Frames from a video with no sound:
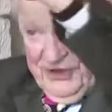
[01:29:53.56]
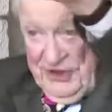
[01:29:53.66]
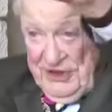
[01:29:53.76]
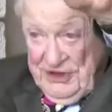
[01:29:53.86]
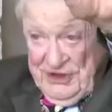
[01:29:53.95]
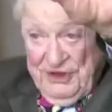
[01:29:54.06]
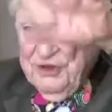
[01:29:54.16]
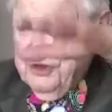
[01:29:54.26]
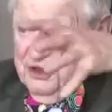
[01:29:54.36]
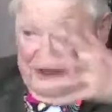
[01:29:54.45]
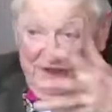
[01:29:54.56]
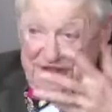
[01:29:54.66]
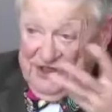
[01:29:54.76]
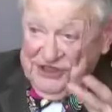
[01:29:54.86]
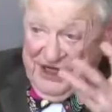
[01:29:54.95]
there. Uh, it
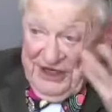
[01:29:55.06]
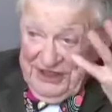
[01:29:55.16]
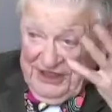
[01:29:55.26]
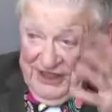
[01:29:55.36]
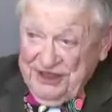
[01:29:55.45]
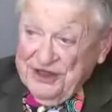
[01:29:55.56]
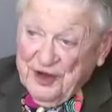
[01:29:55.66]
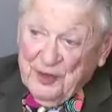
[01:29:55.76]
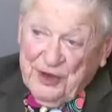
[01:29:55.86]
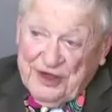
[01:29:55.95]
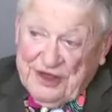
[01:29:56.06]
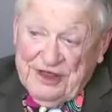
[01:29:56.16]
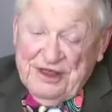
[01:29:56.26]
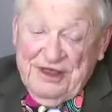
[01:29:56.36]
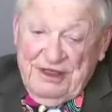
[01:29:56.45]
looked exactly like an airplane.
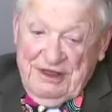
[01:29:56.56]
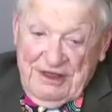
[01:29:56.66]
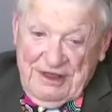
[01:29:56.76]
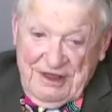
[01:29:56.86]
Mm -hmm.